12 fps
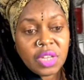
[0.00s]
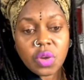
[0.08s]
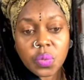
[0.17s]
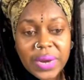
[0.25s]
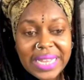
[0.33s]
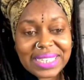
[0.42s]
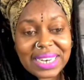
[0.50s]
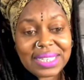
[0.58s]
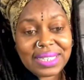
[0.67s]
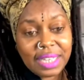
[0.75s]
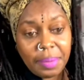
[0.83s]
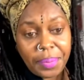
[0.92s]
The reason
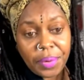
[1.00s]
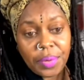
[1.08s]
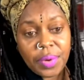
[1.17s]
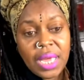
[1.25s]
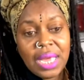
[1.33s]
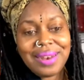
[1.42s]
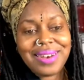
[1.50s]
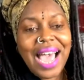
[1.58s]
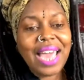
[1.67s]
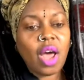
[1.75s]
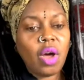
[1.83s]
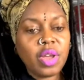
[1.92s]
is simple.
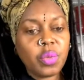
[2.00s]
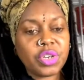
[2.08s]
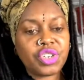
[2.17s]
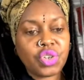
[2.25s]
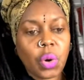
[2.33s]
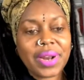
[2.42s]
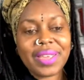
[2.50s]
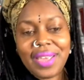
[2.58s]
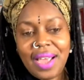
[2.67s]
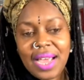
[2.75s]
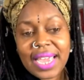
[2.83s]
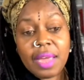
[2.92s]
Not only was Short
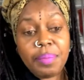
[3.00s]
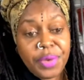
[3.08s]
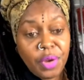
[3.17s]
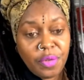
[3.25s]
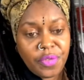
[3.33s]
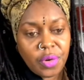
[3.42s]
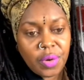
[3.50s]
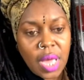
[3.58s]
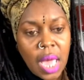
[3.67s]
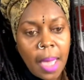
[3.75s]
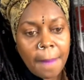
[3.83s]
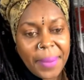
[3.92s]
young and beautiful,
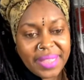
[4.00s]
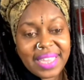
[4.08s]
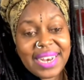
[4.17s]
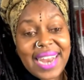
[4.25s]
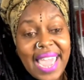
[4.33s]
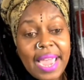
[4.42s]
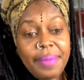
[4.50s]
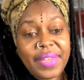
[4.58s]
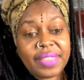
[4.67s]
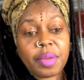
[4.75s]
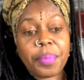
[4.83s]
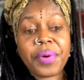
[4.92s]
but the name
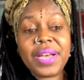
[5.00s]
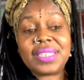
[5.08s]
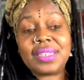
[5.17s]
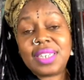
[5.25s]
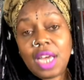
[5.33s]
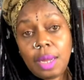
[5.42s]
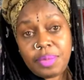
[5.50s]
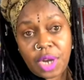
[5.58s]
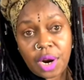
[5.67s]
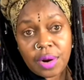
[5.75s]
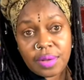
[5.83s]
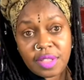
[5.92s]
that the press dubbed
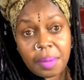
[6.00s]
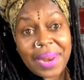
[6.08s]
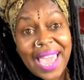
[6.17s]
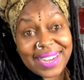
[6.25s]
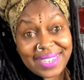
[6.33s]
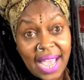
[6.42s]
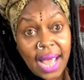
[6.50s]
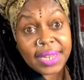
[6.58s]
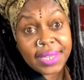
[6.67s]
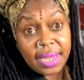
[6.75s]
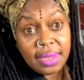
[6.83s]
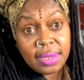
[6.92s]
her, the Black
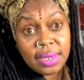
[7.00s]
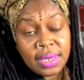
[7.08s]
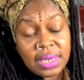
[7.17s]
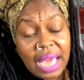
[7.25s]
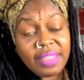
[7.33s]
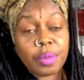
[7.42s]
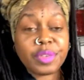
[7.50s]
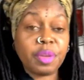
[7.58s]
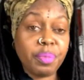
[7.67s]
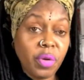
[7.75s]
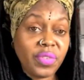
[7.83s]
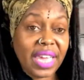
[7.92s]
Dahlia, and there was a
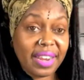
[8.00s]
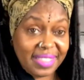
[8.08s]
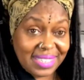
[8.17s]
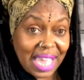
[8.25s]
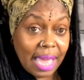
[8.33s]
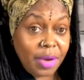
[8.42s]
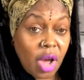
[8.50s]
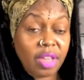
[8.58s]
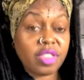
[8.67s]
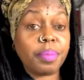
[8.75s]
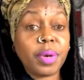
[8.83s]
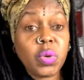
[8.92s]
movie out at the time
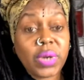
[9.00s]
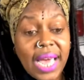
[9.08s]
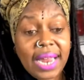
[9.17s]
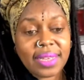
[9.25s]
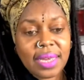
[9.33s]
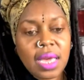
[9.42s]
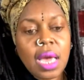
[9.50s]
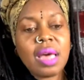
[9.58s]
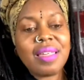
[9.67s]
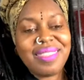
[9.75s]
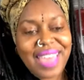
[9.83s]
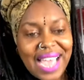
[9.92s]
called The Blue Dahlia,
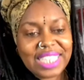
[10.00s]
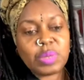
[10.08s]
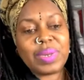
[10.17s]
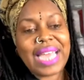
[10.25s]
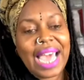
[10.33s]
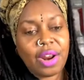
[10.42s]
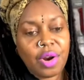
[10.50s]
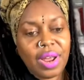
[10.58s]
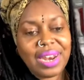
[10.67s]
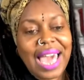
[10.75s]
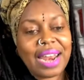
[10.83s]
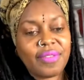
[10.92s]
that's what got her
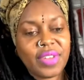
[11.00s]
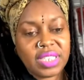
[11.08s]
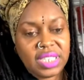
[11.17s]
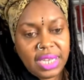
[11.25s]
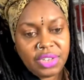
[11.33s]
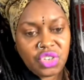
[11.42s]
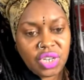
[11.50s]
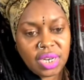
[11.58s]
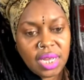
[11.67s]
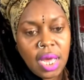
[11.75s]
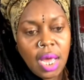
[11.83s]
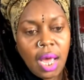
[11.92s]
a lot of attention.
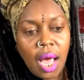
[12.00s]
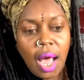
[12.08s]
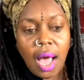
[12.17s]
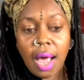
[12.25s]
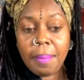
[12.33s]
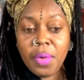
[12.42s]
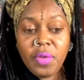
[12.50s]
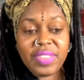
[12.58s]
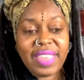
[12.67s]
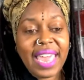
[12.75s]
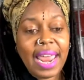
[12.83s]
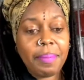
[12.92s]
A movie
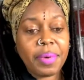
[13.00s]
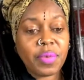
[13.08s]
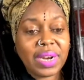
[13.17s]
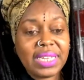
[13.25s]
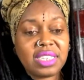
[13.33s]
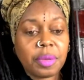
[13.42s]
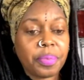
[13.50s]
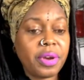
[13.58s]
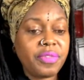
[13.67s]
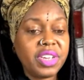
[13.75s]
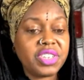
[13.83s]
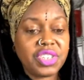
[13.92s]
that had been released the
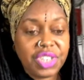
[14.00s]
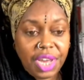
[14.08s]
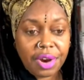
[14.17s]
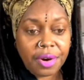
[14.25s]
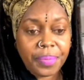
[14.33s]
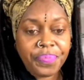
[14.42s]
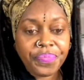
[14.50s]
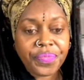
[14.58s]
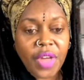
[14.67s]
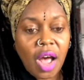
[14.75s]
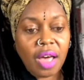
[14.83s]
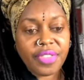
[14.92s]
previous year,
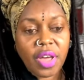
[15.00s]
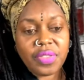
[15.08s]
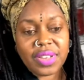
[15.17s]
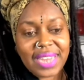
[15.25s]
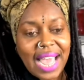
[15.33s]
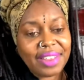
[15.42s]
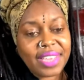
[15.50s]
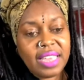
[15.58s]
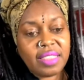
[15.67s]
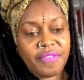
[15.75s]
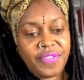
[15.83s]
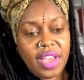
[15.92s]
although the Dahlia
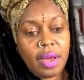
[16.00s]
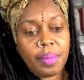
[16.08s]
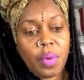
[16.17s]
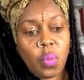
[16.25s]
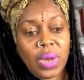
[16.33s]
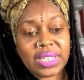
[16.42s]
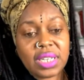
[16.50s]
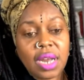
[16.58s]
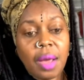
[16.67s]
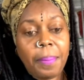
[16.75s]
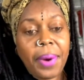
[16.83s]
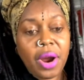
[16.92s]
in the film wasn't
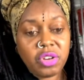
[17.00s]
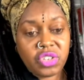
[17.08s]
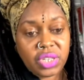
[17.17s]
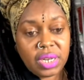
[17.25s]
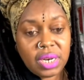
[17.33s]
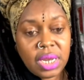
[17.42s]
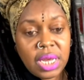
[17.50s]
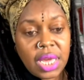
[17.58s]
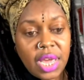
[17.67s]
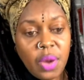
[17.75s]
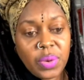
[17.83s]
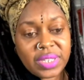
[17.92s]
a person,
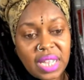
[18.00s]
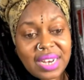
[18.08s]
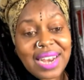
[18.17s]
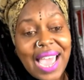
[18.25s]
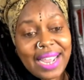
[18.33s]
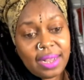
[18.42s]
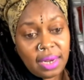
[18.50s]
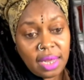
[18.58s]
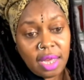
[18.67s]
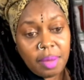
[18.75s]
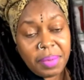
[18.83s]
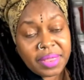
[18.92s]
it was a
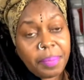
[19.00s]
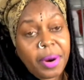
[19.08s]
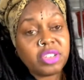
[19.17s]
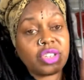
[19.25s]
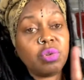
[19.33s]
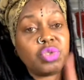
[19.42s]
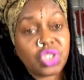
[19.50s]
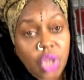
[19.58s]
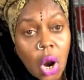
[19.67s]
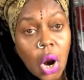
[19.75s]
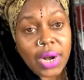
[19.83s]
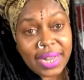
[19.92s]
nightclub. But the person who
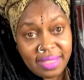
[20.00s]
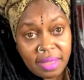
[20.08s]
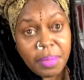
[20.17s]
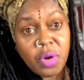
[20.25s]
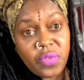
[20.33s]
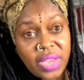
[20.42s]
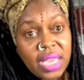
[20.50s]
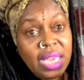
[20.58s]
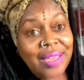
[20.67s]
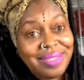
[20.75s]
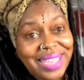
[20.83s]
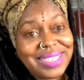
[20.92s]
starred in the movie,
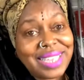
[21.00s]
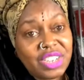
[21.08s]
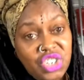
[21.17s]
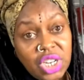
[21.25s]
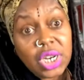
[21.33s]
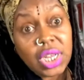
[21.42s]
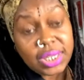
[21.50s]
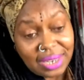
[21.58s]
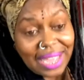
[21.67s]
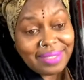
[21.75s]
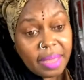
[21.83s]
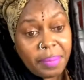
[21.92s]
they say she looked
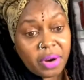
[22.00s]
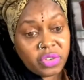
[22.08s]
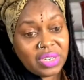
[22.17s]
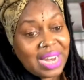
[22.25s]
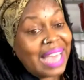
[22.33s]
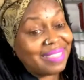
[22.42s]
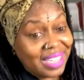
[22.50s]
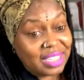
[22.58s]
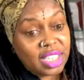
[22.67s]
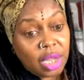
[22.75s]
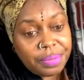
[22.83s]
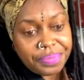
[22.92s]
like that person. I think
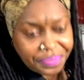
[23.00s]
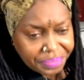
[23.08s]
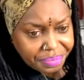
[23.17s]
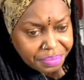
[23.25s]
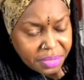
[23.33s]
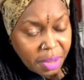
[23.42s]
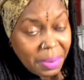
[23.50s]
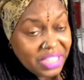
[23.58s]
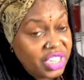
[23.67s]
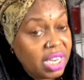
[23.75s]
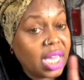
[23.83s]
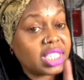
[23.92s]
so. But
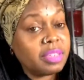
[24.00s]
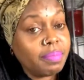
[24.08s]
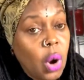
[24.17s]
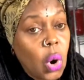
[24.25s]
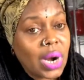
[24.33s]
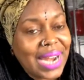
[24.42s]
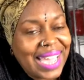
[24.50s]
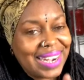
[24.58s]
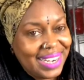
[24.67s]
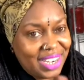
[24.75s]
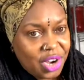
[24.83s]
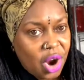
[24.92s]
she looks more like
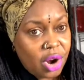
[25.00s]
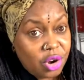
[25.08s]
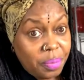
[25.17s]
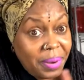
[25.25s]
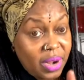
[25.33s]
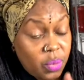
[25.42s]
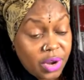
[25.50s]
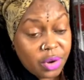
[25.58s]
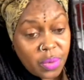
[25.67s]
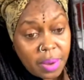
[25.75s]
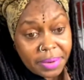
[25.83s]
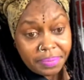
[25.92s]
Linda Carter, who played Wonder
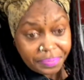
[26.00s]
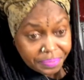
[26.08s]
Woman.